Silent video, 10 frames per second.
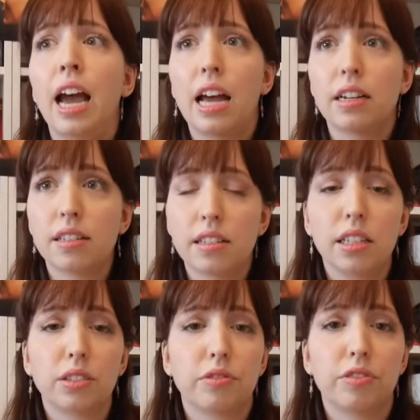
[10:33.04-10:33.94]
and is
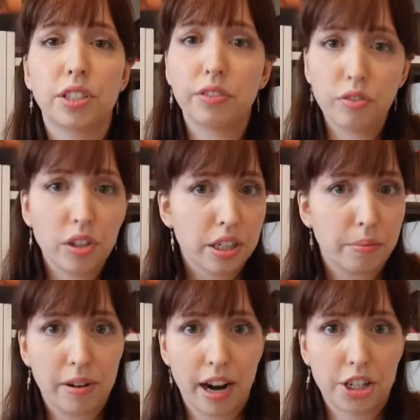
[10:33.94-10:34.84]
dealing with severe
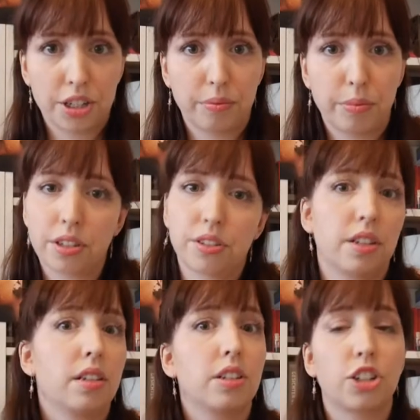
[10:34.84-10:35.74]
depression because
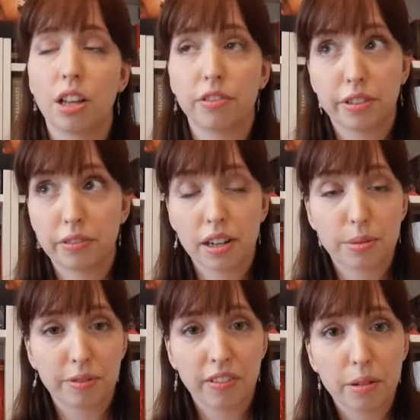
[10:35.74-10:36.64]
she loved her
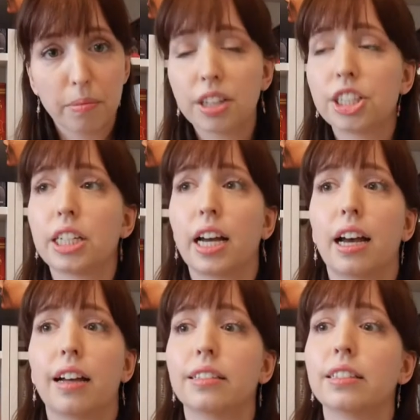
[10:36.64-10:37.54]
husband very much,
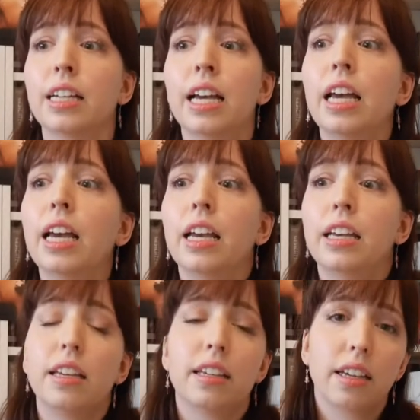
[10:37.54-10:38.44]
and
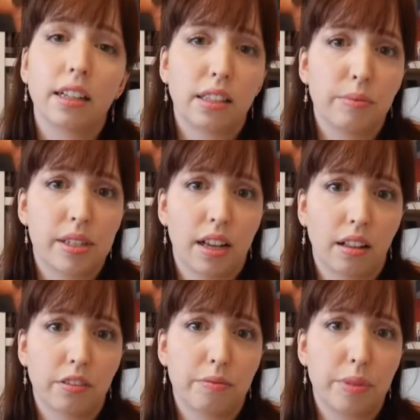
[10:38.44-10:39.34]
he killed
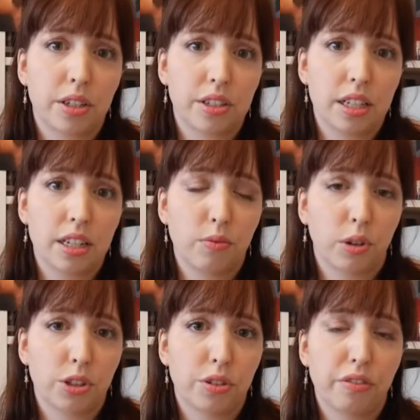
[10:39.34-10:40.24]
himself because he didn't
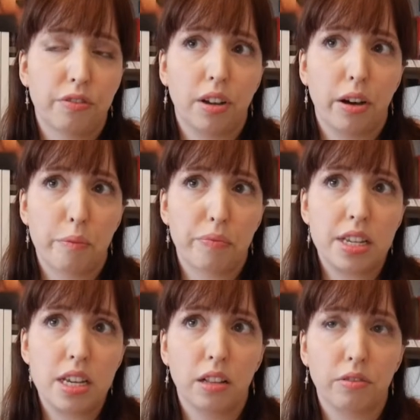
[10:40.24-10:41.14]
want to
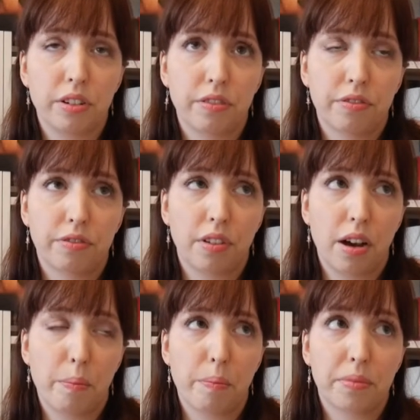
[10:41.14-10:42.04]
deal with
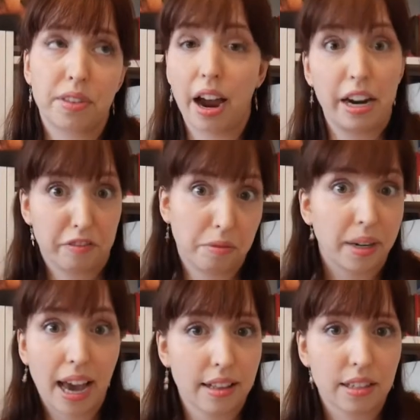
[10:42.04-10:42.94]
dying from
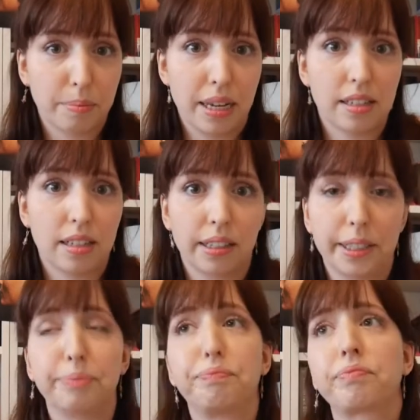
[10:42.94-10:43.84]
cancer, basically.